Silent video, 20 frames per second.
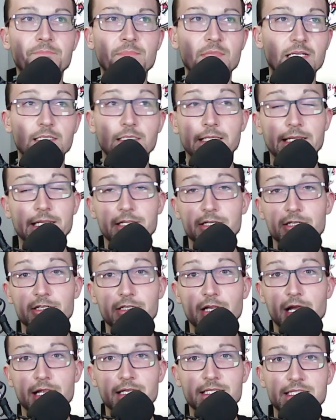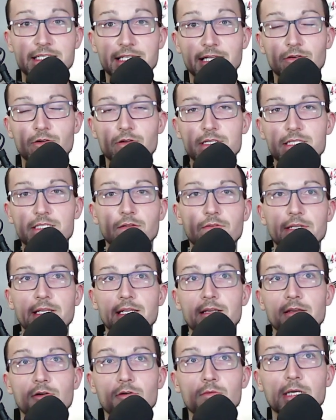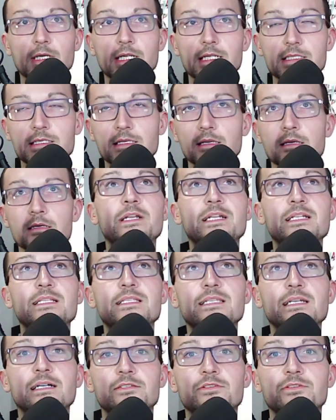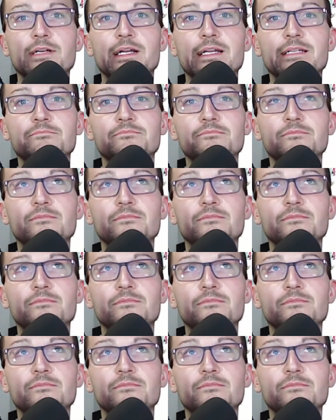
Like it or not, steroids don't hit home runs. But it sucks, right?